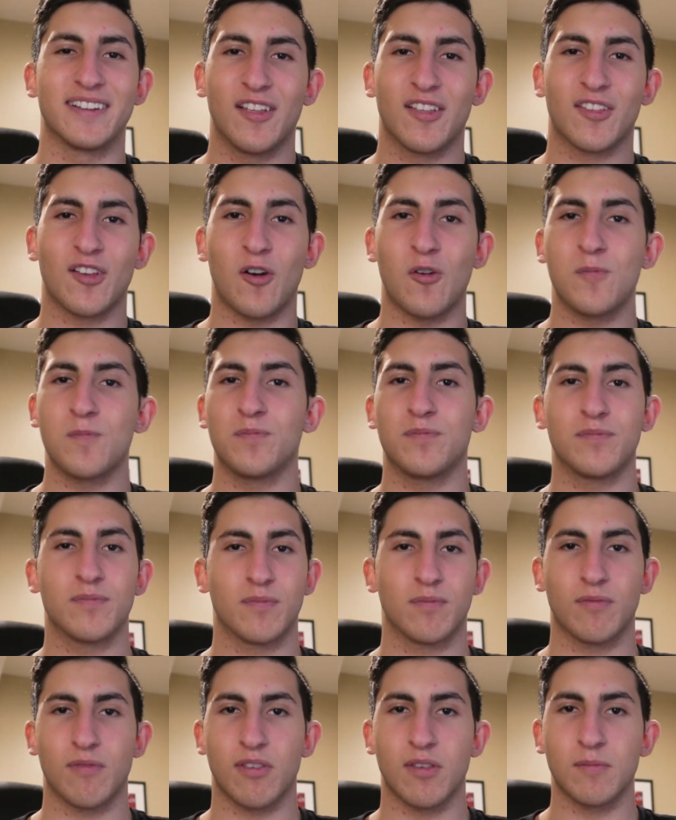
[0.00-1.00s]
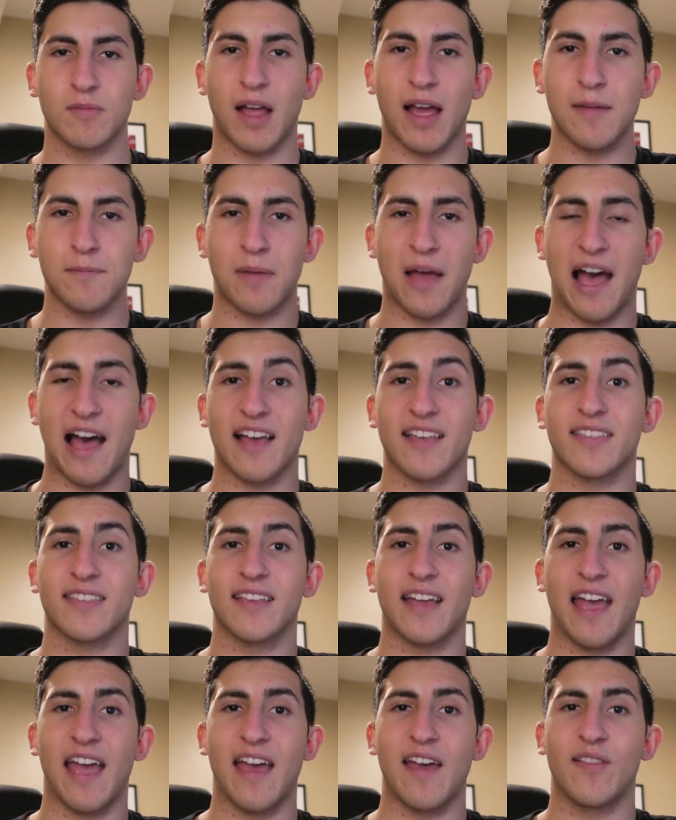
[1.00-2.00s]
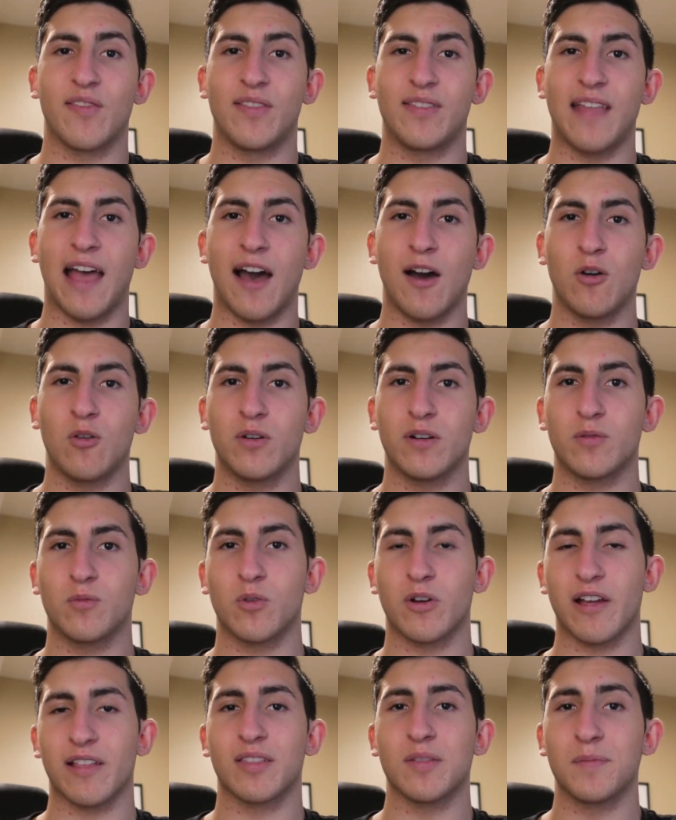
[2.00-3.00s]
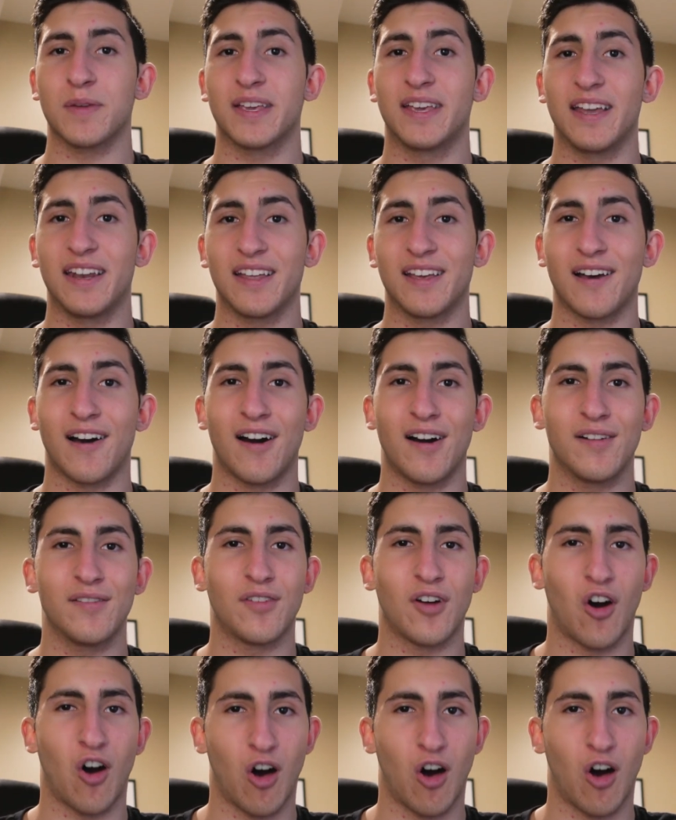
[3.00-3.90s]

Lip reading: So some time passed, and now we're at the beginning of